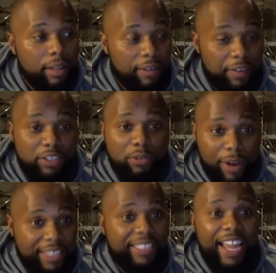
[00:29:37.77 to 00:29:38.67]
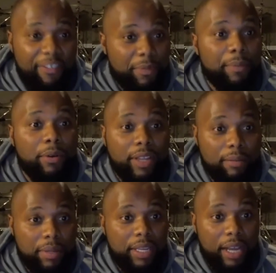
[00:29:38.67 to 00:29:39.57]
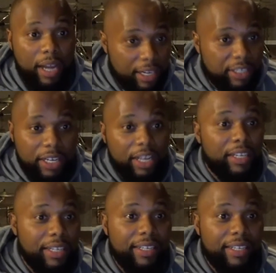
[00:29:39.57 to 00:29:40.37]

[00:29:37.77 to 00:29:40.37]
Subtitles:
if it's the right staff member, can be undone